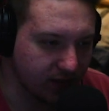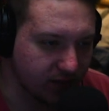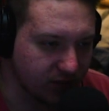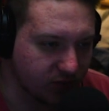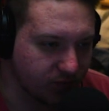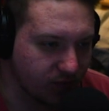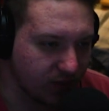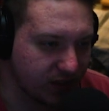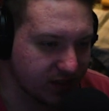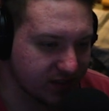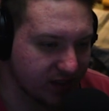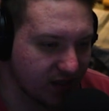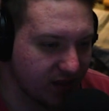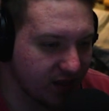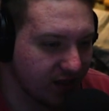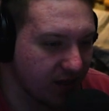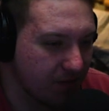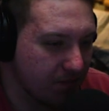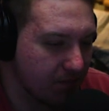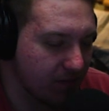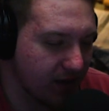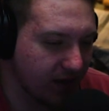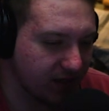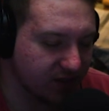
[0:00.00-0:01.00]
just because I think
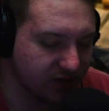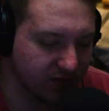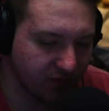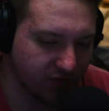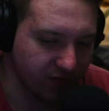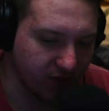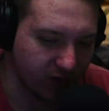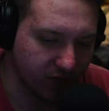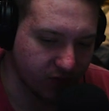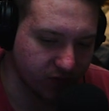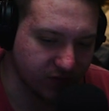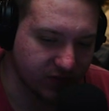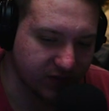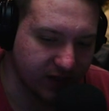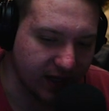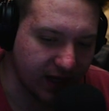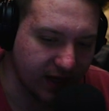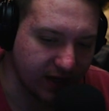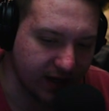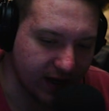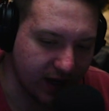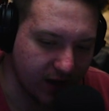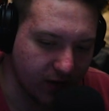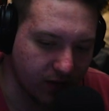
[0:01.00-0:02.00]
it makes the photos
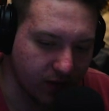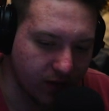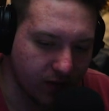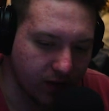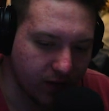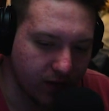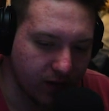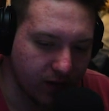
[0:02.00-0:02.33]
stand out